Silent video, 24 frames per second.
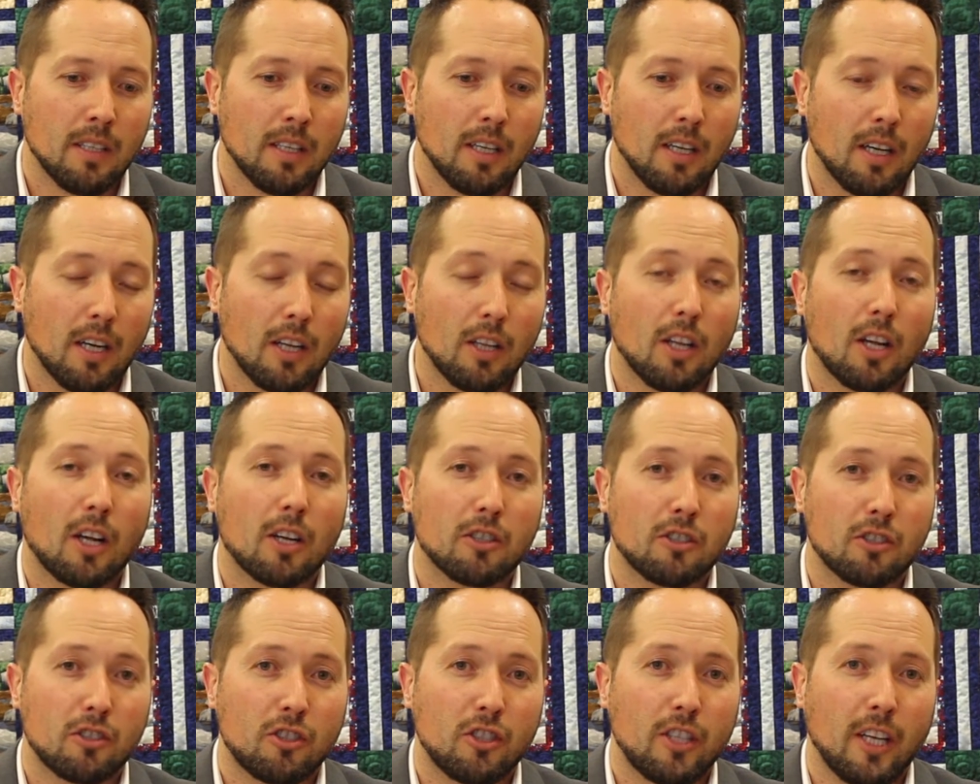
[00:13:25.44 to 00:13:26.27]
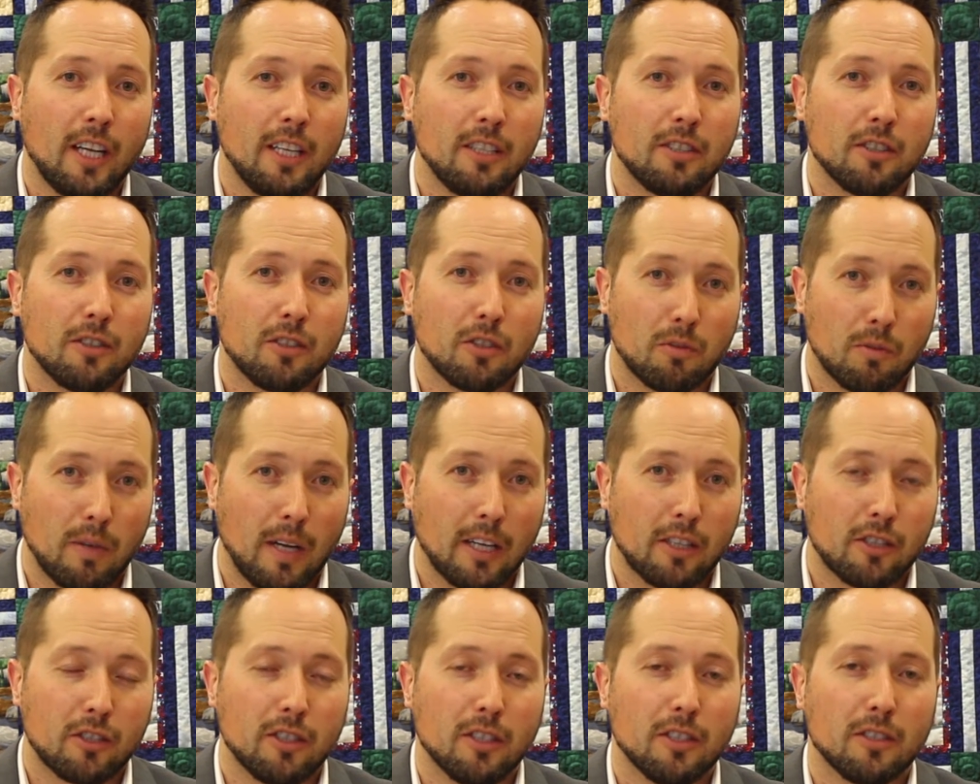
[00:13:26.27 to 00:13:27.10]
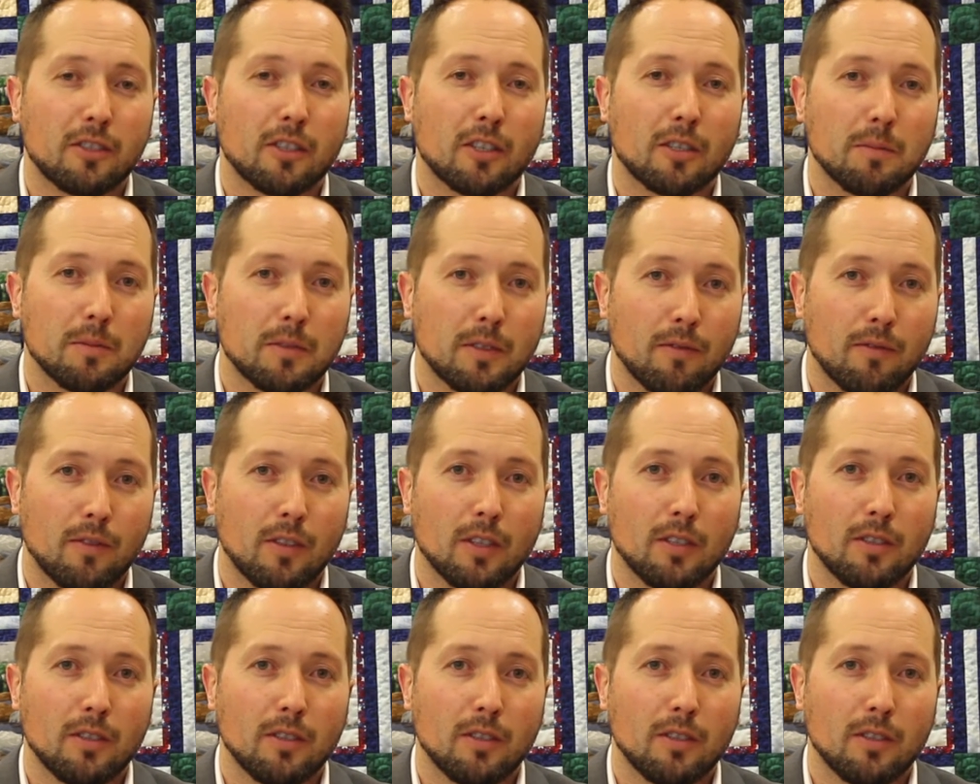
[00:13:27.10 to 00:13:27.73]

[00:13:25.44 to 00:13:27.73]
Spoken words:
a large change of direction in terms of